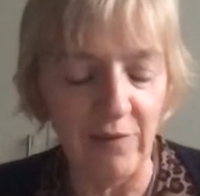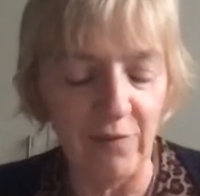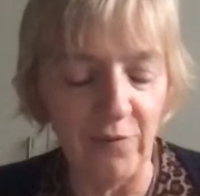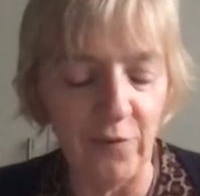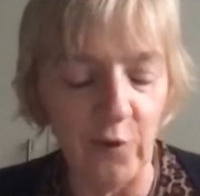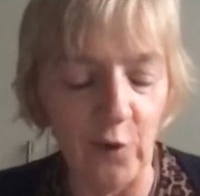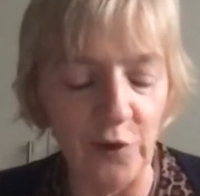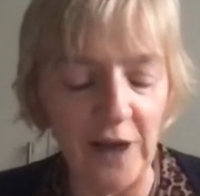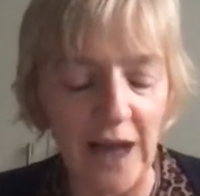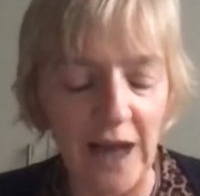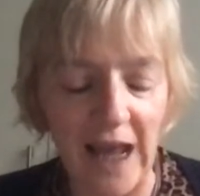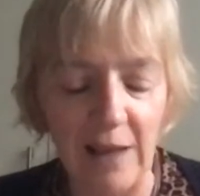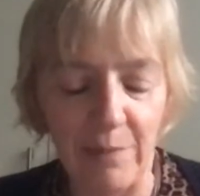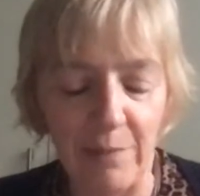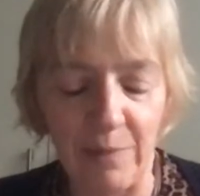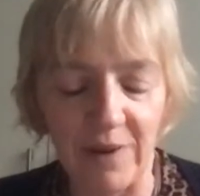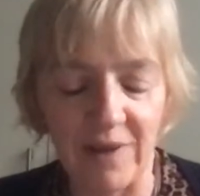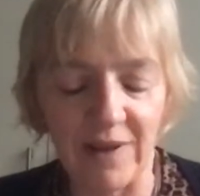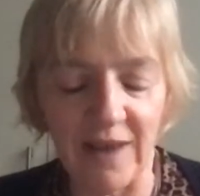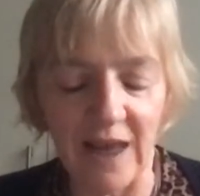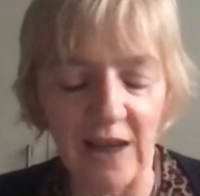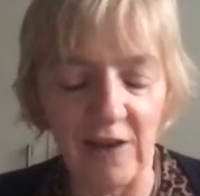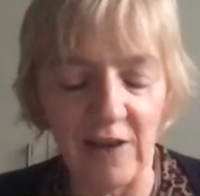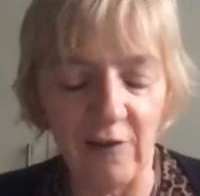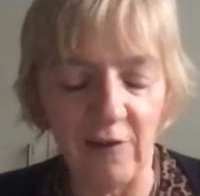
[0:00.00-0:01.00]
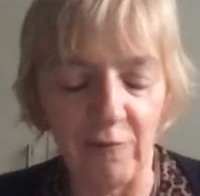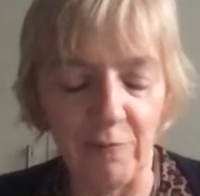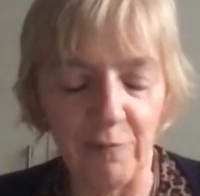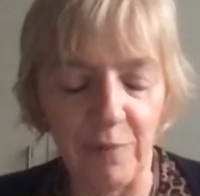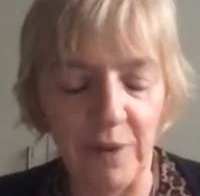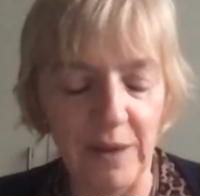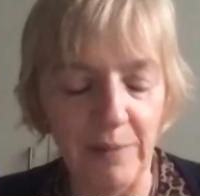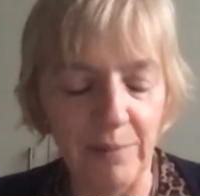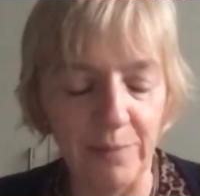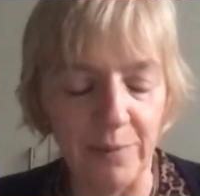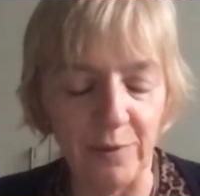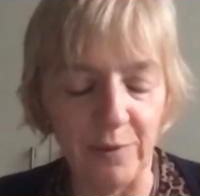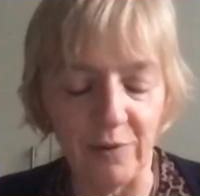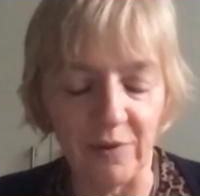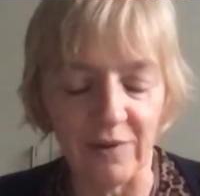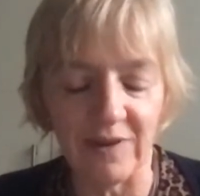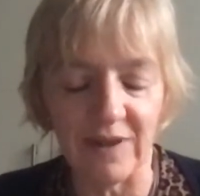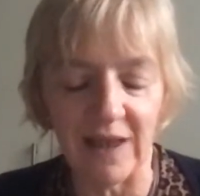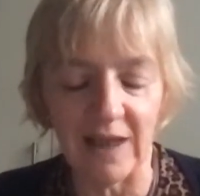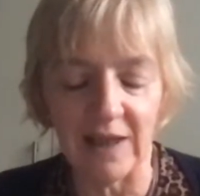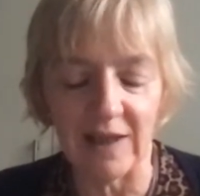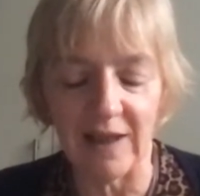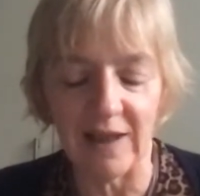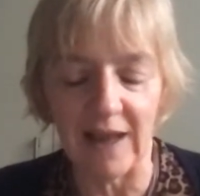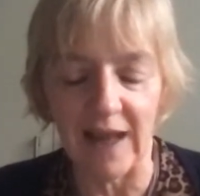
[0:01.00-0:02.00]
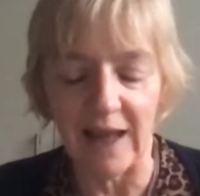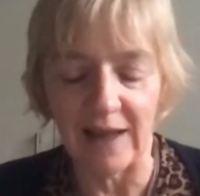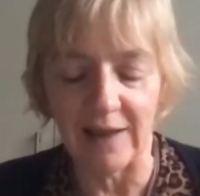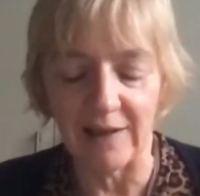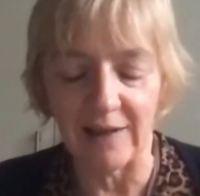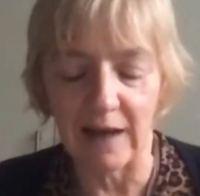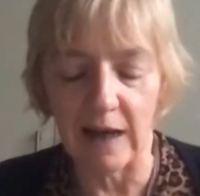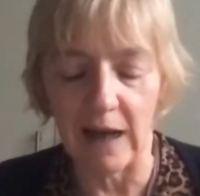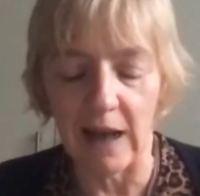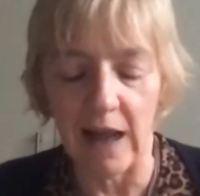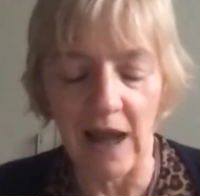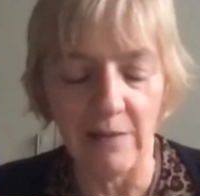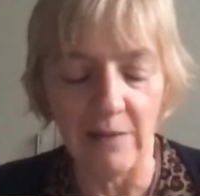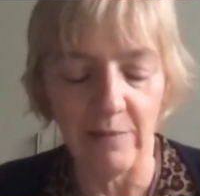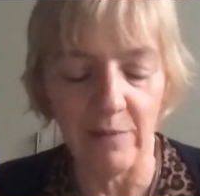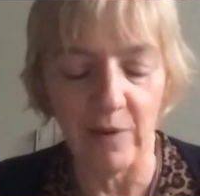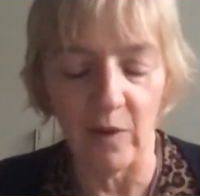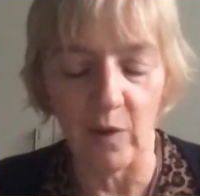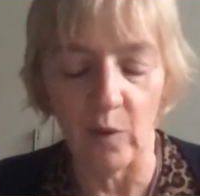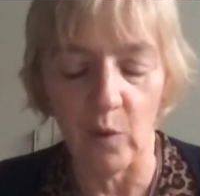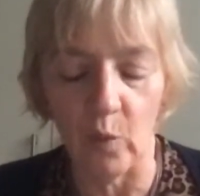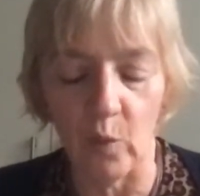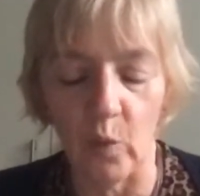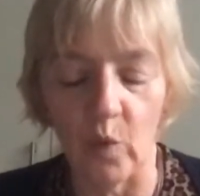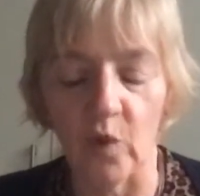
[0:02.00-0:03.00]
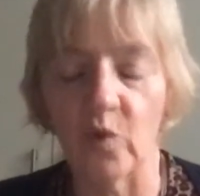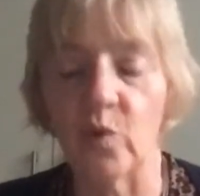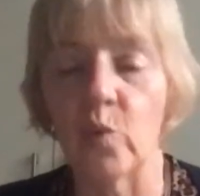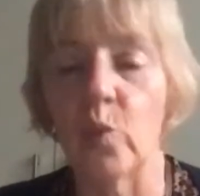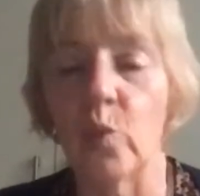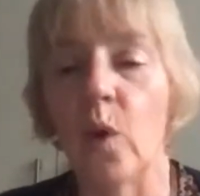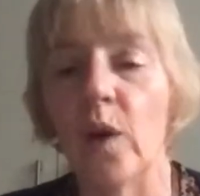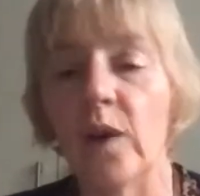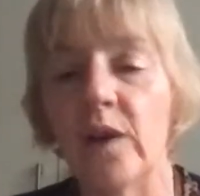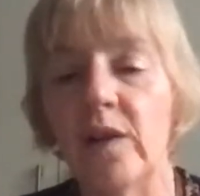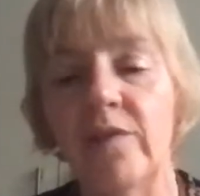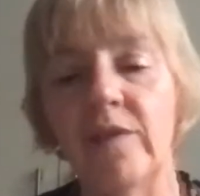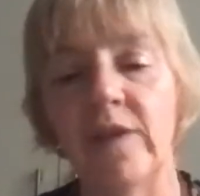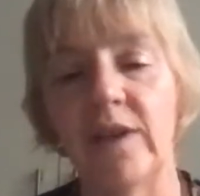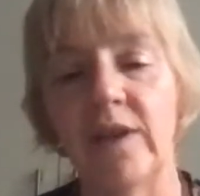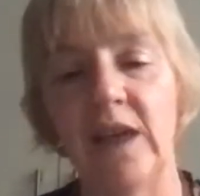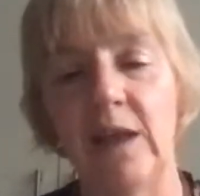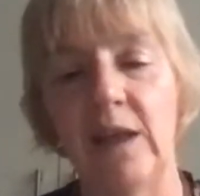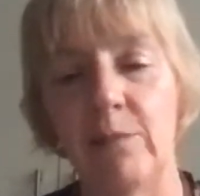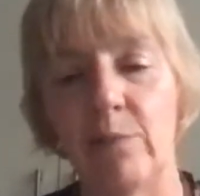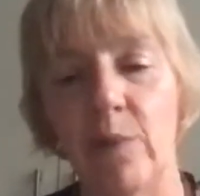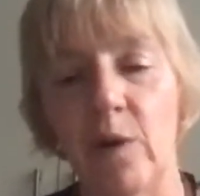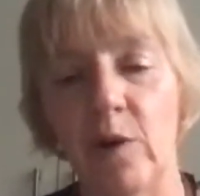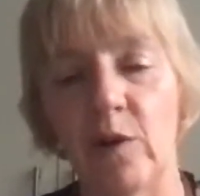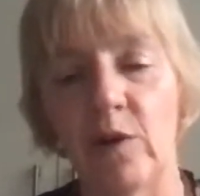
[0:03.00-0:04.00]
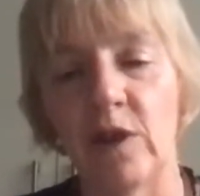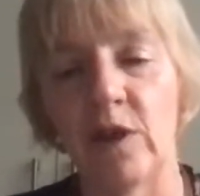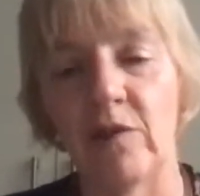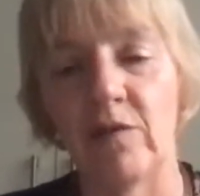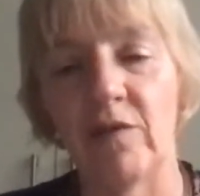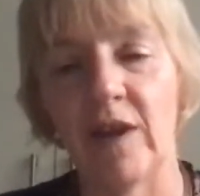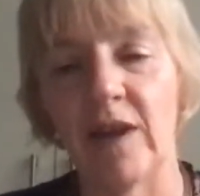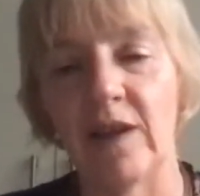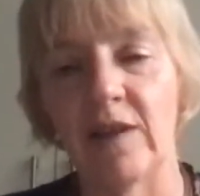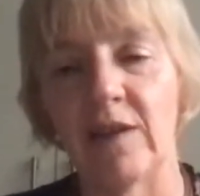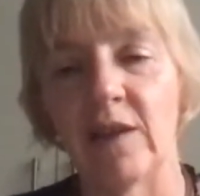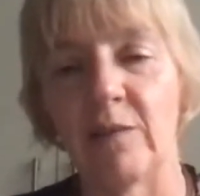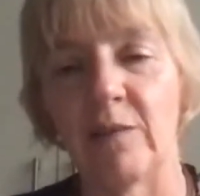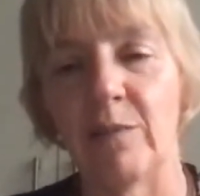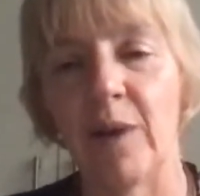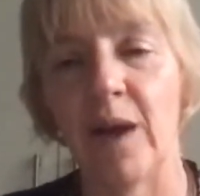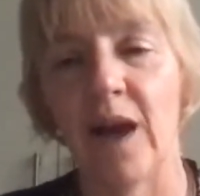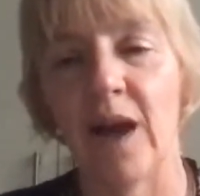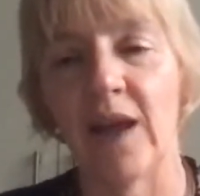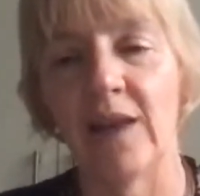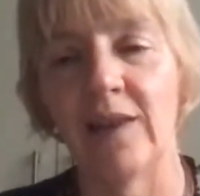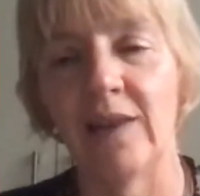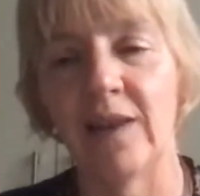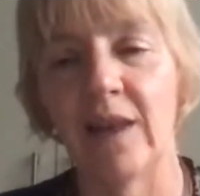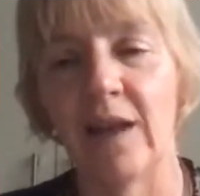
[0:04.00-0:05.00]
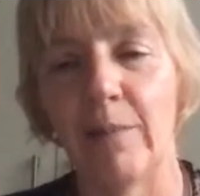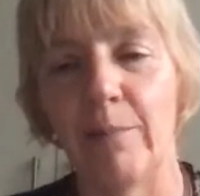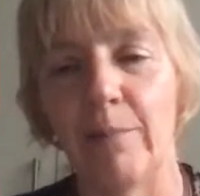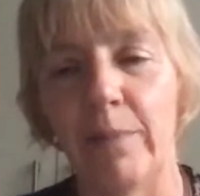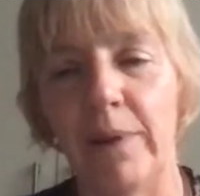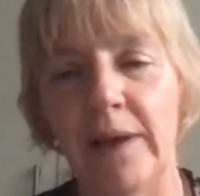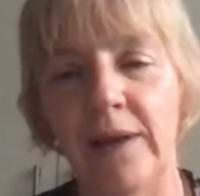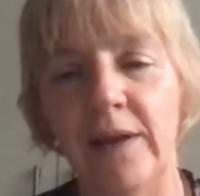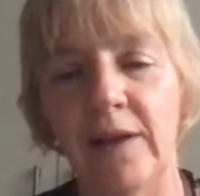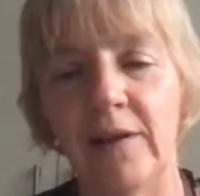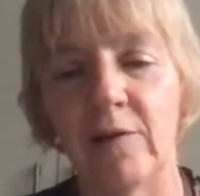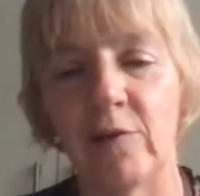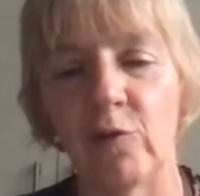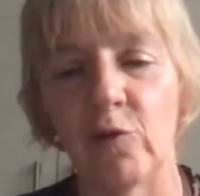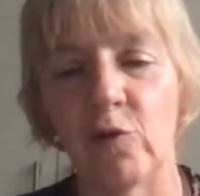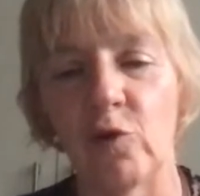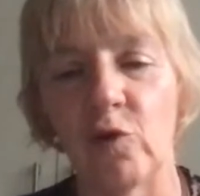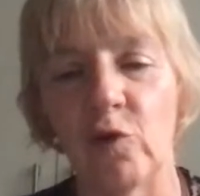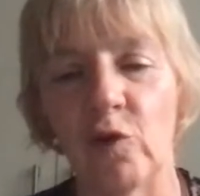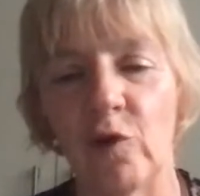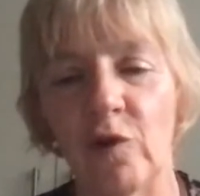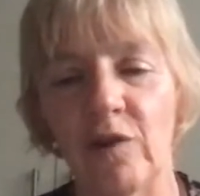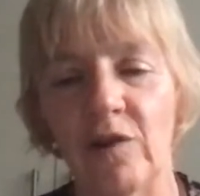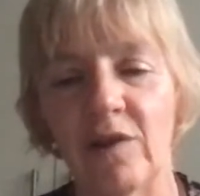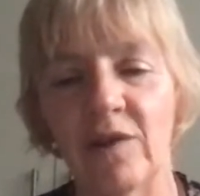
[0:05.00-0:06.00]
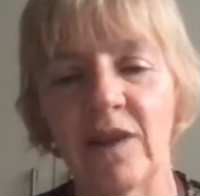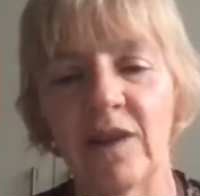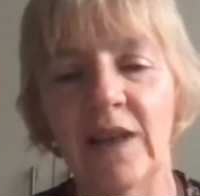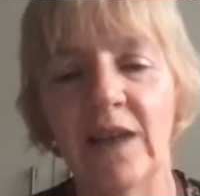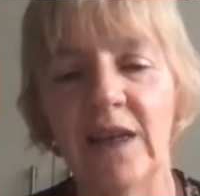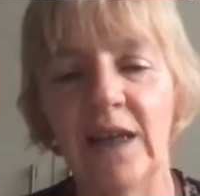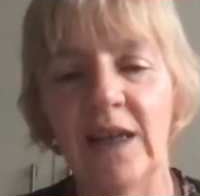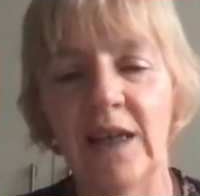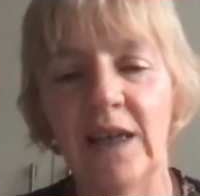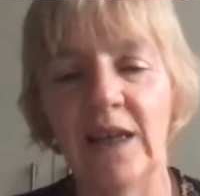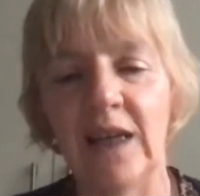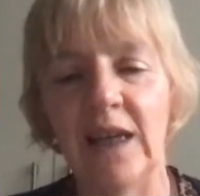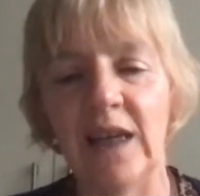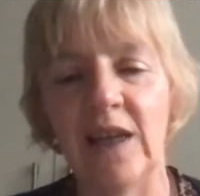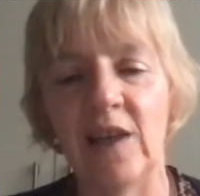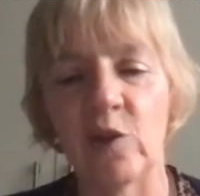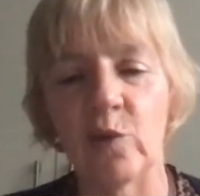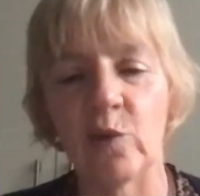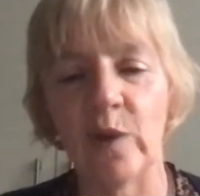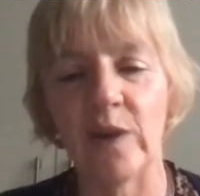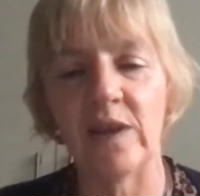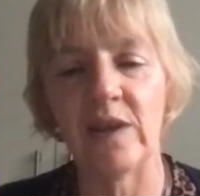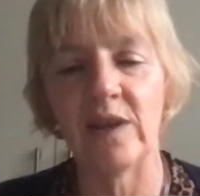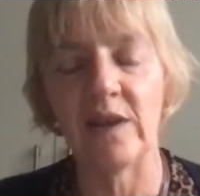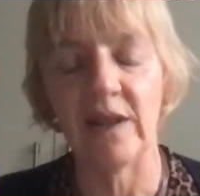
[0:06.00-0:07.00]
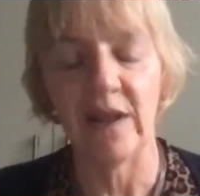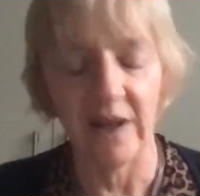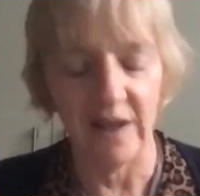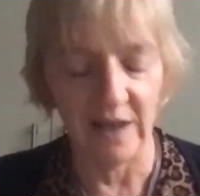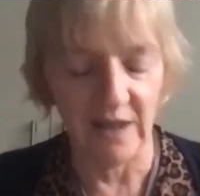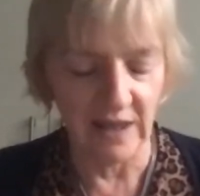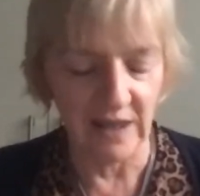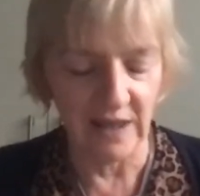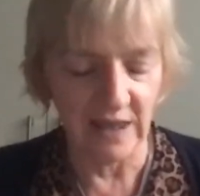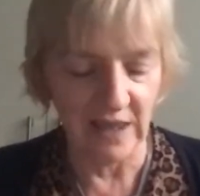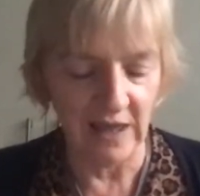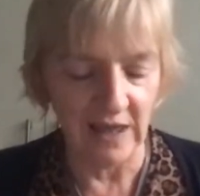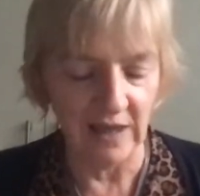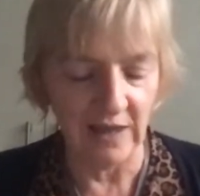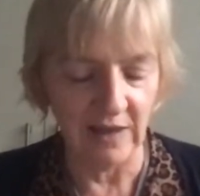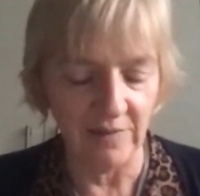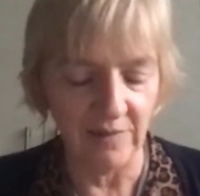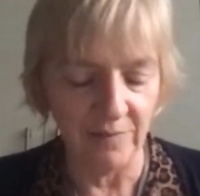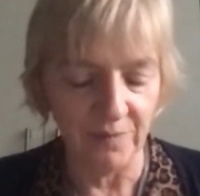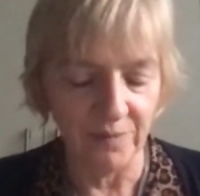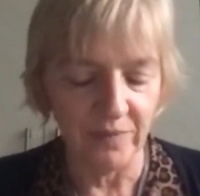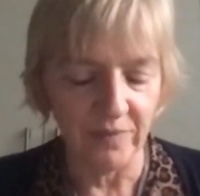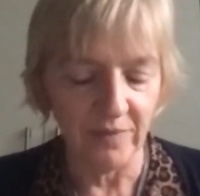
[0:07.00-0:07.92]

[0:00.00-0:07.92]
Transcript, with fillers: 48% of people said that climate was one of the key motivators behind their political choice in 2019.